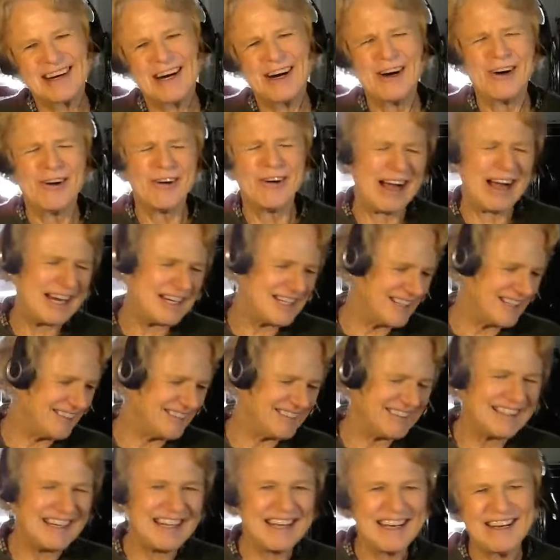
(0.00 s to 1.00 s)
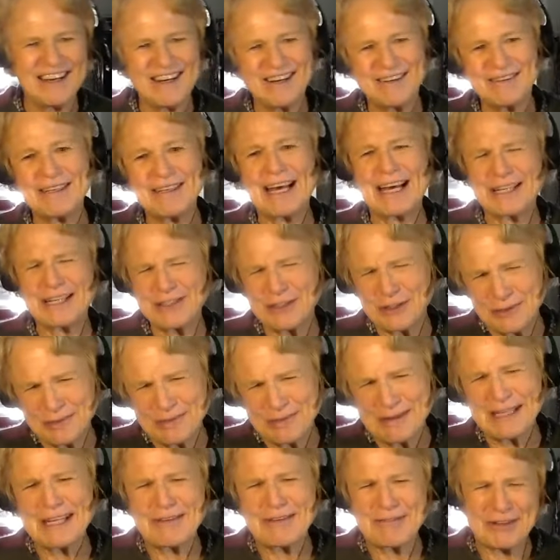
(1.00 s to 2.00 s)
oh, I don't know. And I do
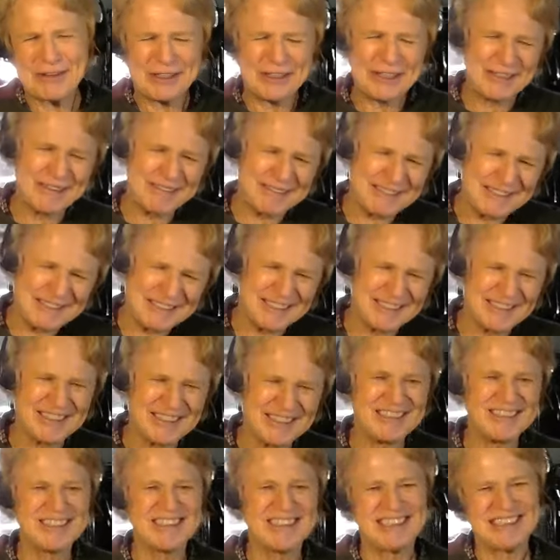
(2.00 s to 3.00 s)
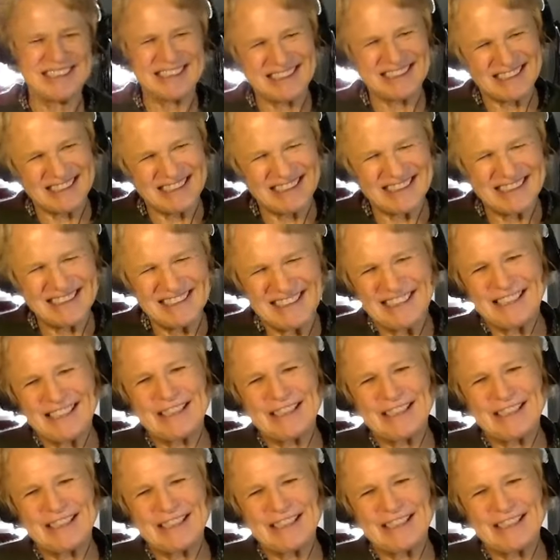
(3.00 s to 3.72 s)
believe in coincidences. So,